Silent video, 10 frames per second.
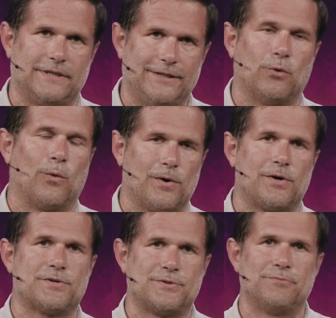in
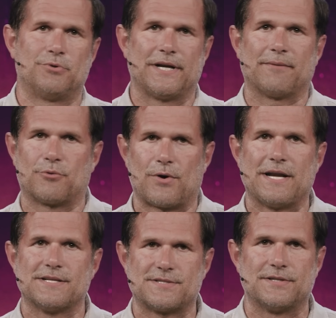order to bring
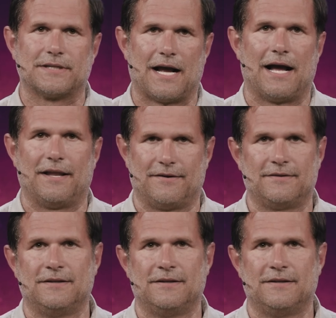praise to God.